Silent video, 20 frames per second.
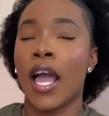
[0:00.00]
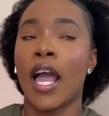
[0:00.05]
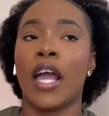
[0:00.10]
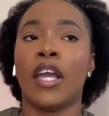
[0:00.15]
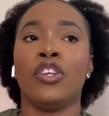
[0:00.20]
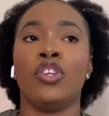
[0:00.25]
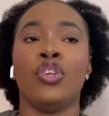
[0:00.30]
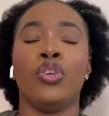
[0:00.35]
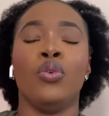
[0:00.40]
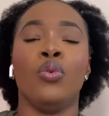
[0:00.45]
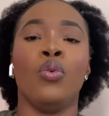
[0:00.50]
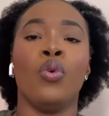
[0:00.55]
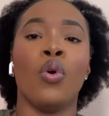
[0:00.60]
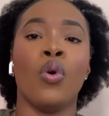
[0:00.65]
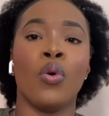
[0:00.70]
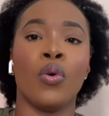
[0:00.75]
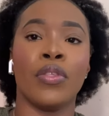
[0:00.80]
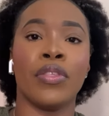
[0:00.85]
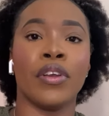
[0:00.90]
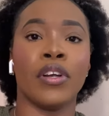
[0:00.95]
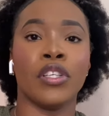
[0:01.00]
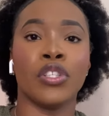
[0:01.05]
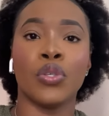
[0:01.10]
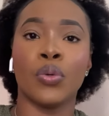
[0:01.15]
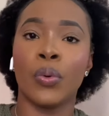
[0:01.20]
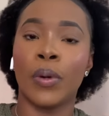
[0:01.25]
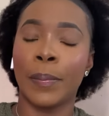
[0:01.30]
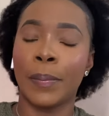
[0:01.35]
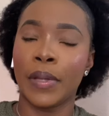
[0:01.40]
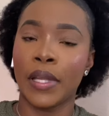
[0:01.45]
and you go there
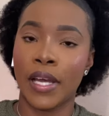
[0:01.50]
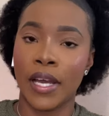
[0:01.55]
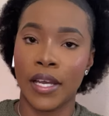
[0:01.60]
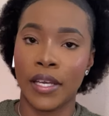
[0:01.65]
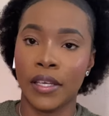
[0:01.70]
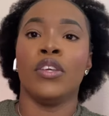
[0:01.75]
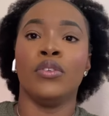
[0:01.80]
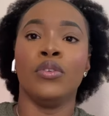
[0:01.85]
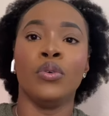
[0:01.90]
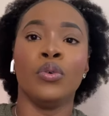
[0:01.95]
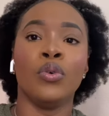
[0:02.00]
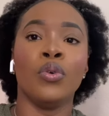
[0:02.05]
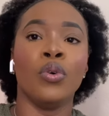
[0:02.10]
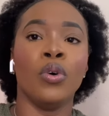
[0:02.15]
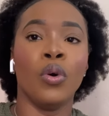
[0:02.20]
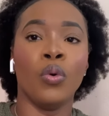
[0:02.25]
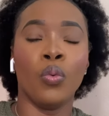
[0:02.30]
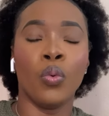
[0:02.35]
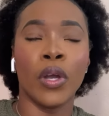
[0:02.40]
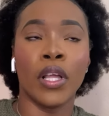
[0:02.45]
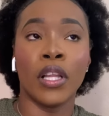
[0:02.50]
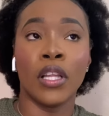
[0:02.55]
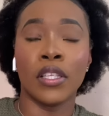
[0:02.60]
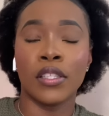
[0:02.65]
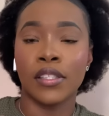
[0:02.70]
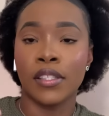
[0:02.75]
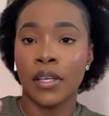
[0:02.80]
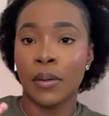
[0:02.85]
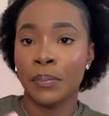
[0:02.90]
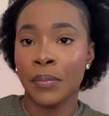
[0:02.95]
to apply, you will
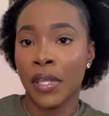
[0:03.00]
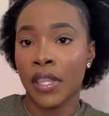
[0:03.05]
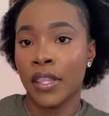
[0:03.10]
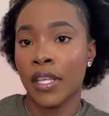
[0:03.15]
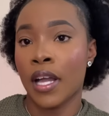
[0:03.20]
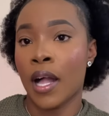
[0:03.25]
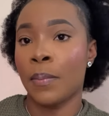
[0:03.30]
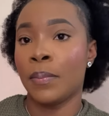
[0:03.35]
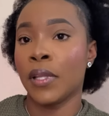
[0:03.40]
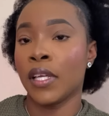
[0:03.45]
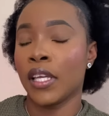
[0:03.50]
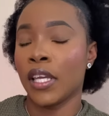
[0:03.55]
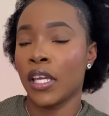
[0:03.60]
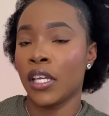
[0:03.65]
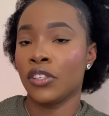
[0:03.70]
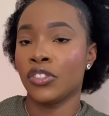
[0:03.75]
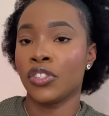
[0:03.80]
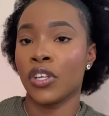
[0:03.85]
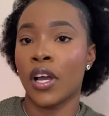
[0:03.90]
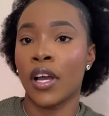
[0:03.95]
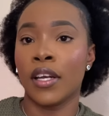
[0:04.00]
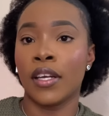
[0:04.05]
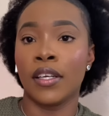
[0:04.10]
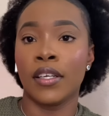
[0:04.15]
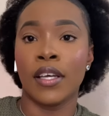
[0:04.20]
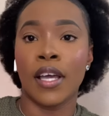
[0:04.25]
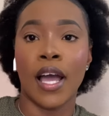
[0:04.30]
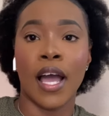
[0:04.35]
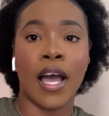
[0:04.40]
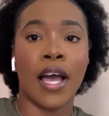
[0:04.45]
submit the
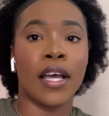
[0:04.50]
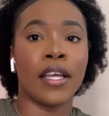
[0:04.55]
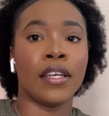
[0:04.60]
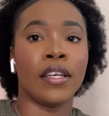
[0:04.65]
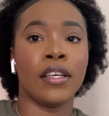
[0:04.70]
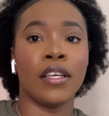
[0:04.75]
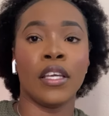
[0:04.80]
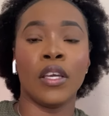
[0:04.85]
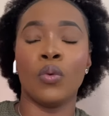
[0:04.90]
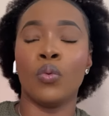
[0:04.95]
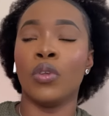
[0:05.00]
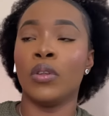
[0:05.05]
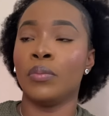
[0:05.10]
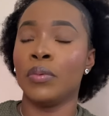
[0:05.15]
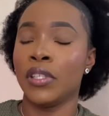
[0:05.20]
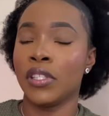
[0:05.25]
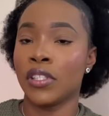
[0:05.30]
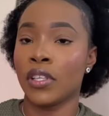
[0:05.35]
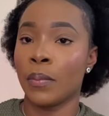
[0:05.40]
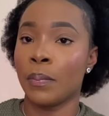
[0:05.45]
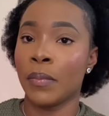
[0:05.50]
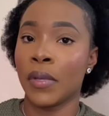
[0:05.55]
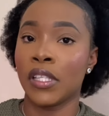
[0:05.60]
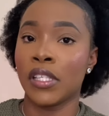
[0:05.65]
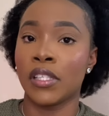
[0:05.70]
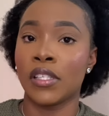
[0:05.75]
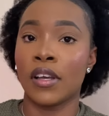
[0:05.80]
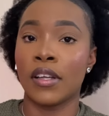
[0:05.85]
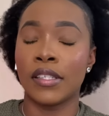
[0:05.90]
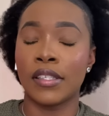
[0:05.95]
application and it will be
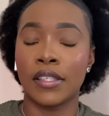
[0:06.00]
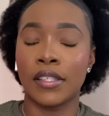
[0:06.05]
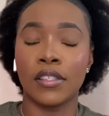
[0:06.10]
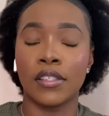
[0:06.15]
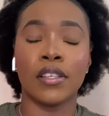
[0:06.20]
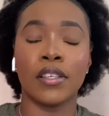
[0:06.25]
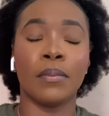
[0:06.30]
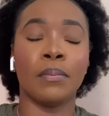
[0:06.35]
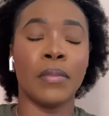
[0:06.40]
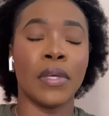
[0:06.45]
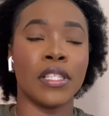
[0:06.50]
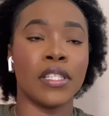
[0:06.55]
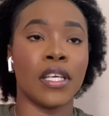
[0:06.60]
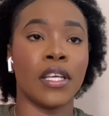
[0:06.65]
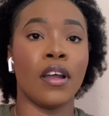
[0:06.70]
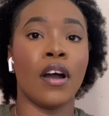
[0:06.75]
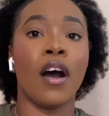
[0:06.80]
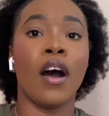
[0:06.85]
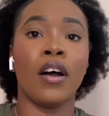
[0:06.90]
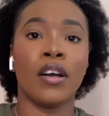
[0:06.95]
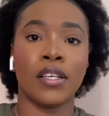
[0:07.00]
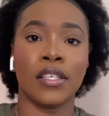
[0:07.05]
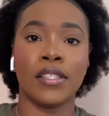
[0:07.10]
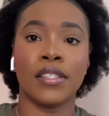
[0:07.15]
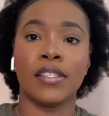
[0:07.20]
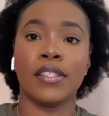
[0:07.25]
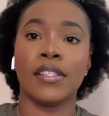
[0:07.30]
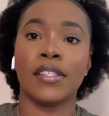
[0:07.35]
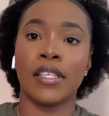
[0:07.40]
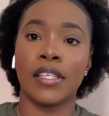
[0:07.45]
submitted on
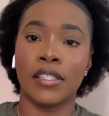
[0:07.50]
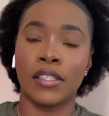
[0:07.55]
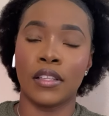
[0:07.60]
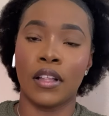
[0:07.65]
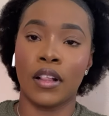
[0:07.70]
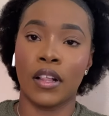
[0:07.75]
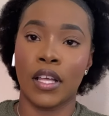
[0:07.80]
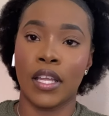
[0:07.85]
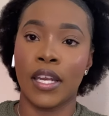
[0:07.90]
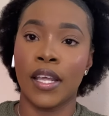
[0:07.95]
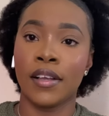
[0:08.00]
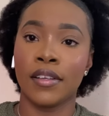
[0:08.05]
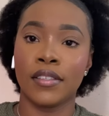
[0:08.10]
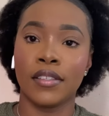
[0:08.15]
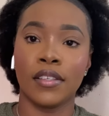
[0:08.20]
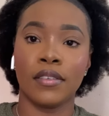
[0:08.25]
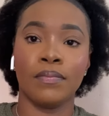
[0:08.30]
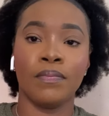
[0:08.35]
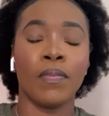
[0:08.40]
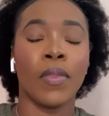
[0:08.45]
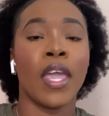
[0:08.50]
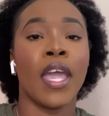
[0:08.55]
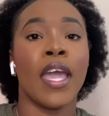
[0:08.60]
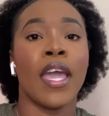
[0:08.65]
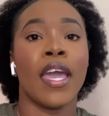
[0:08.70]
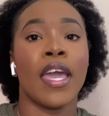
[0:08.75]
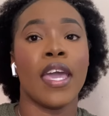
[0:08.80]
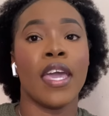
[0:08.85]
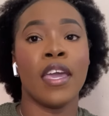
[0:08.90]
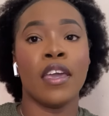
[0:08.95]
Seasonal Connect.
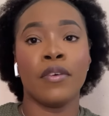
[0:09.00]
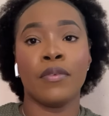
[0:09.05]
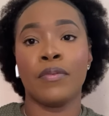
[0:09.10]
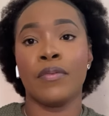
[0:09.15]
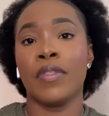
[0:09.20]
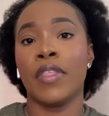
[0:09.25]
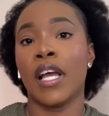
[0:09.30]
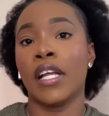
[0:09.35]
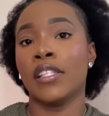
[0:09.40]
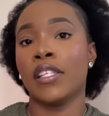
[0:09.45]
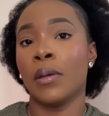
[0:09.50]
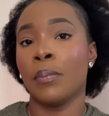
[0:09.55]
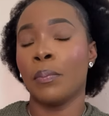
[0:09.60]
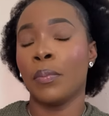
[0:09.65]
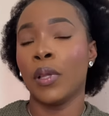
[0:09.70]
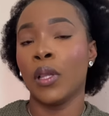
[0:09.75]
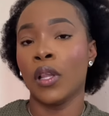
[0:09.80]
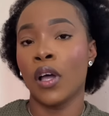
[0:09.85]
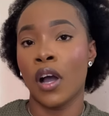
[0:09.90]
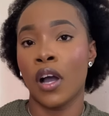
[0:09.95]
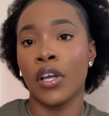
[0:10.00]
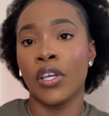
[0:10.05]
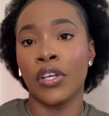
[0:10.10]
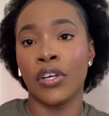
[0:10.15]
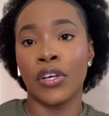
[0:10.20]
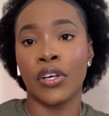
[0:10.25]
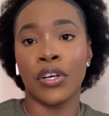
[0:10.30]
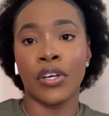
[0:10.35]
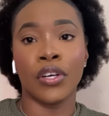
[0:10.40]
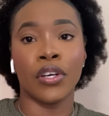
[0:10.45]
If that
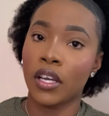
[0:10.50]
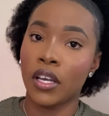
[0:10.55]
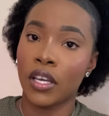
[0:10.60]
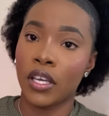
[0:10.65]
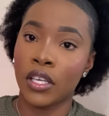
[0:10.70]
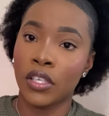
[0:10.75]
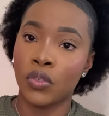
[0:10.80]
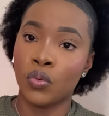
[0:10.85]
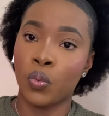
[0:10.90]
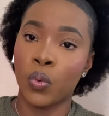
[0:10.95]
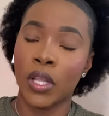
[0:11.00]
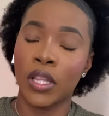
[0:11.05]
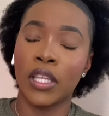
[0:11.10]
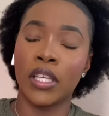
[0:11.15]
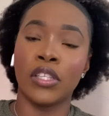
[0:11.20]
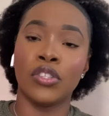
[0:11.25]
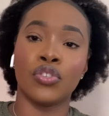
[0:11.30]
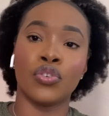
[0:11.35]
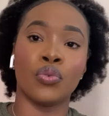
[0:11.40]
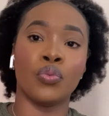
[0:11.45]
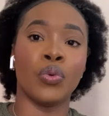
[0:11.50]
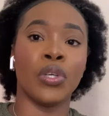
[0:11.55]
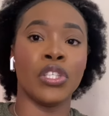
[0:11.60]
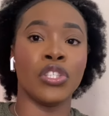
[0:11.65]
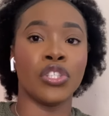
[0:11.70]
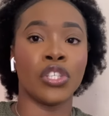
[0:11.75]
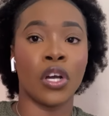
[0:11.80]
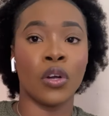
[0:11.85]
employer is willing to reach